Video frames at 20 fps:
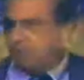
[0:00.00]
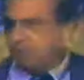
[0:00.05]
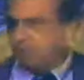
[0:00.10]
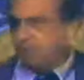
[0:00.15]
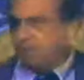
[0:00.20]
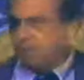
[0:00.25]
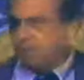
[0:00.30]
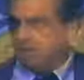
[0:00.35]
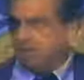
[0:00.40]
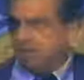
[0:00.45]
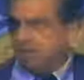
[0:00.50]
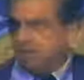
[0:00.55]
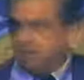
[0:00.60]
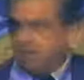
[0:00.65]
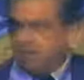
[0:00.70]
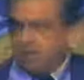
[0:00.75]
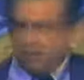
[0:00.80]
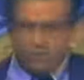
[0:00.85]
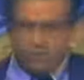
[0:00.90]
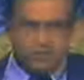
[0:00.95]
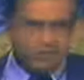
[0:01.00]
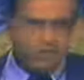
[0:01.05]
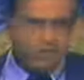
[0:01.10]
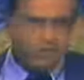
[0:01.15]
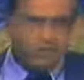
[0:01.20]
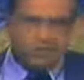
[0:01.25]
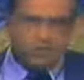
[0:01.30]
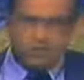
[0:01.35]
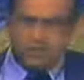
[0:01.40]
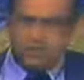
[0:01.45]
for the President of the United
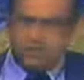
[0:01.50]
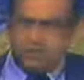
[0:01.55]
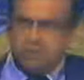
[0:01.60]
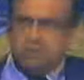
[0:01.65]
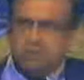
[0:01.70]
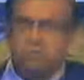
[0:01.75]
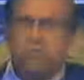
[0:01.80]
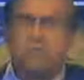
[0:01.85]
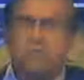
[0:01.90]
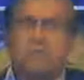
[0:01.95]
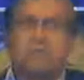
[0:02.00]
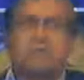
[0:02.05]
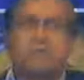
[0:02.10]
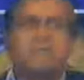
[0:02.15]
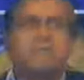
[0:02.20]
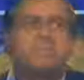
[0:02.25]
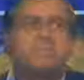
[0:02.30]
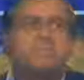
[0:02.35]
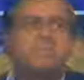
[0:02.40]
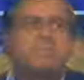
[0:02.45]
States in 1912,